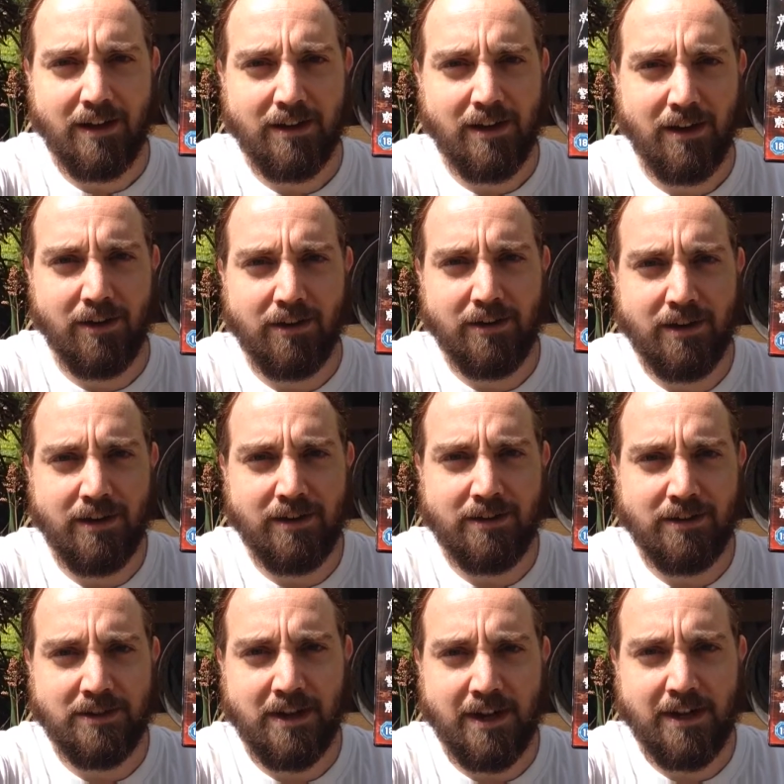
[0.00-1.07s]
you know,
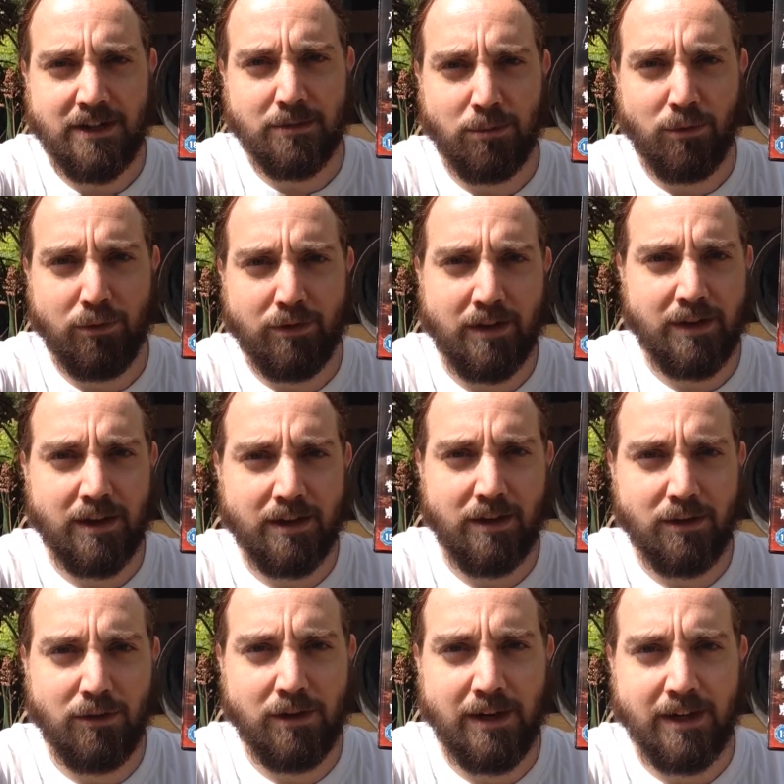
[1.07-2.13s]
it's a tangible thing that
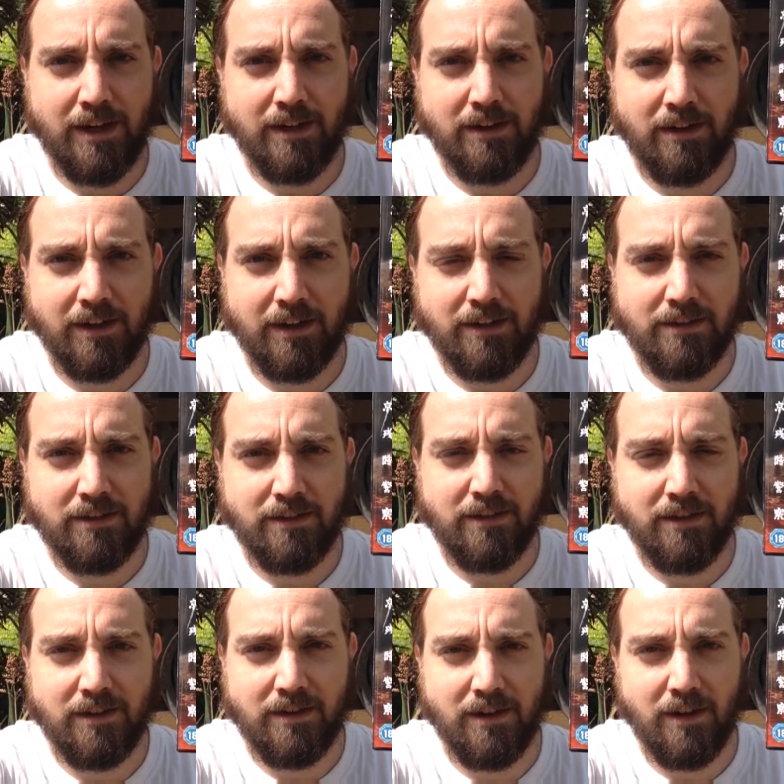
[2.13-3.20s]
you're looking at. Like it's,
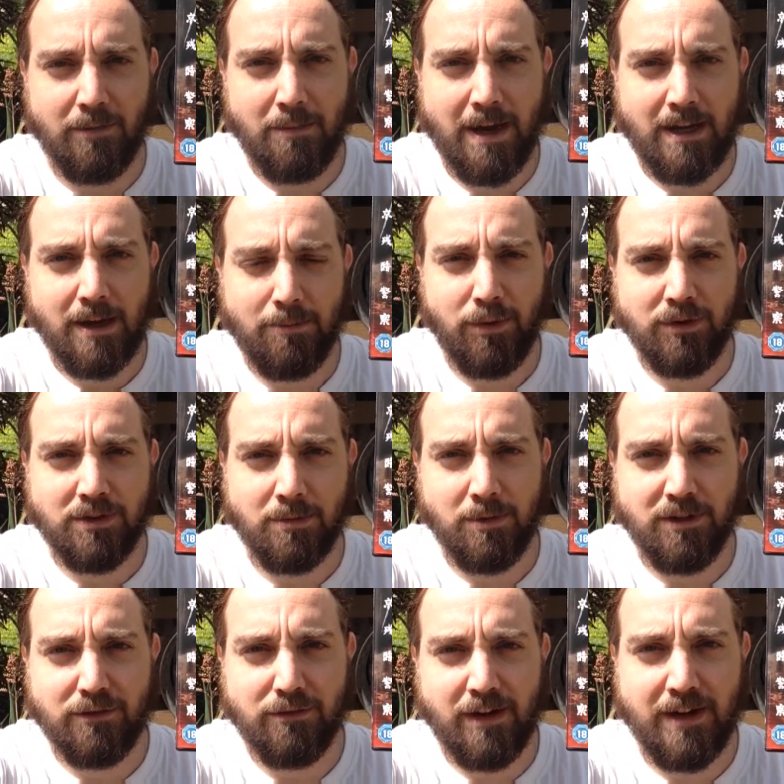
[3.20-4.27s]
you know, makeup on
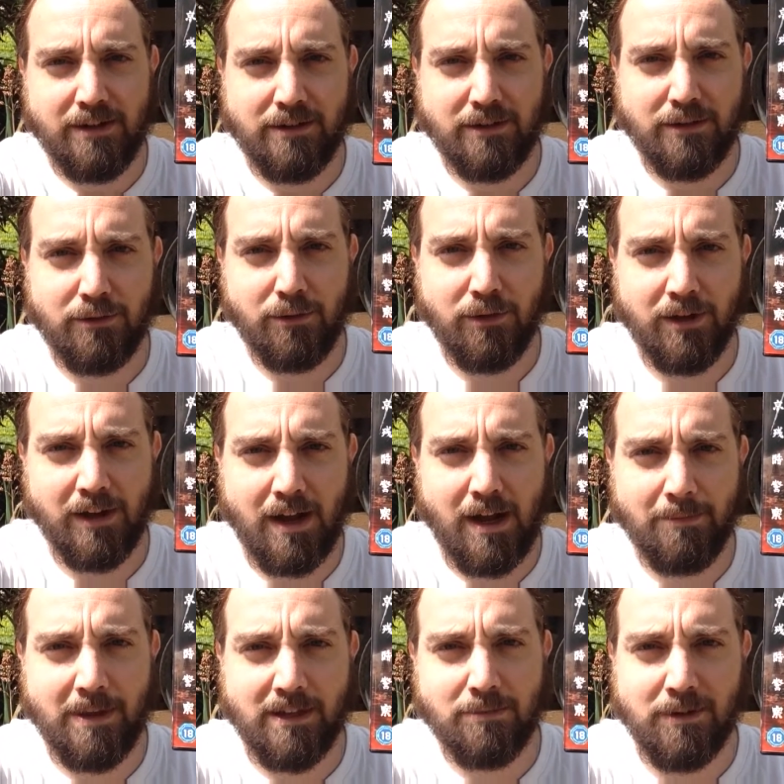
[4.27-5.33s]
someone's face or an
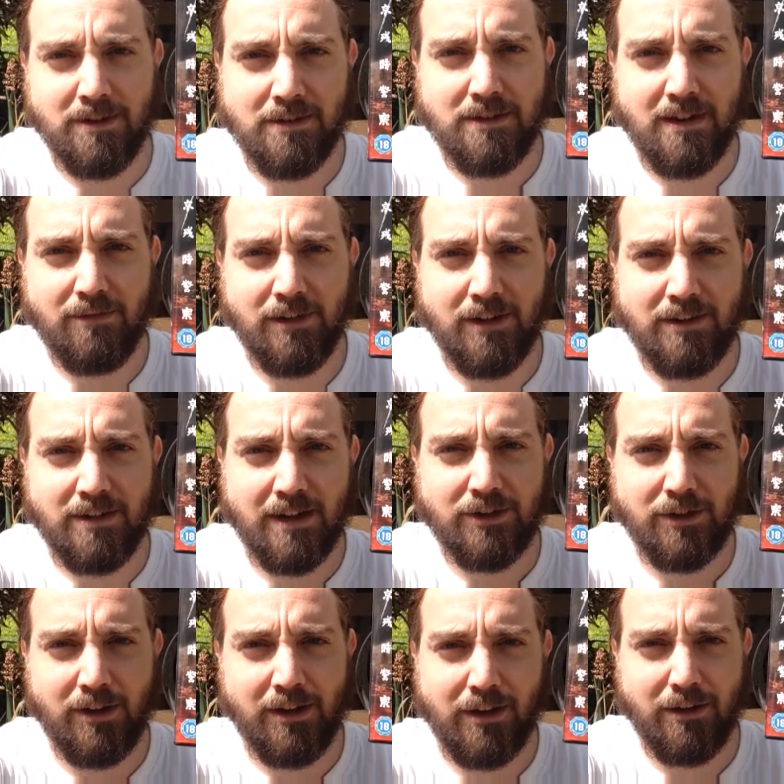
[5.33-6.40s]
arm that's been severed. It's
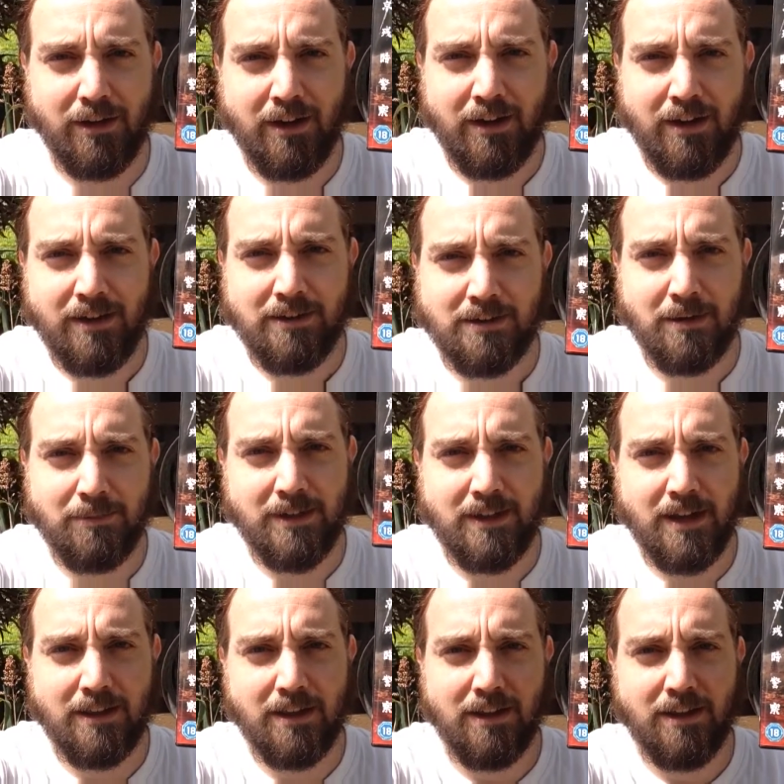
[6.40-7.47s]
actually something
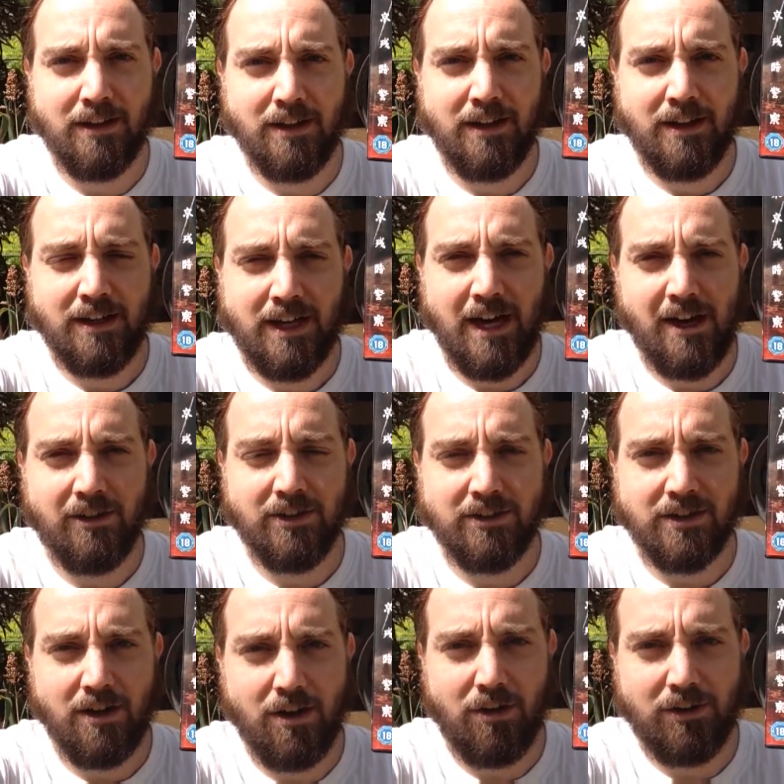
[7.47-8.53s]
that the
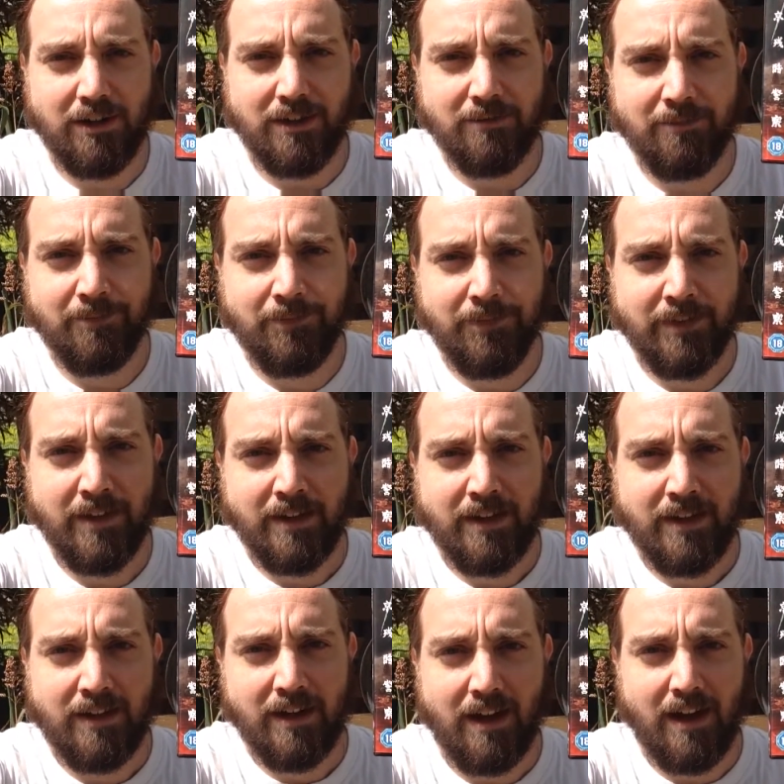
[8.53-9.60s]
characters are holding,
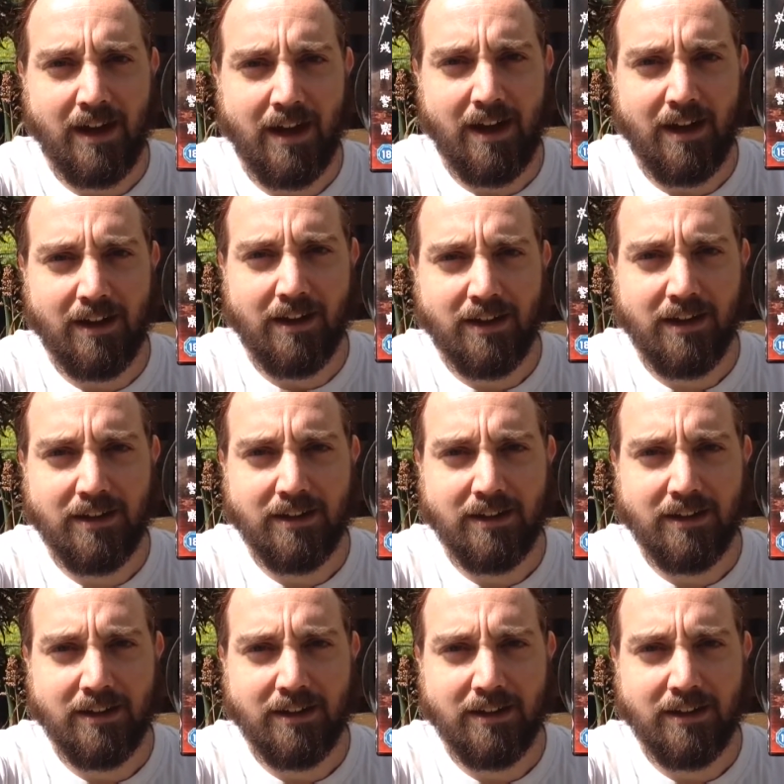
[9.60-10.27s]
as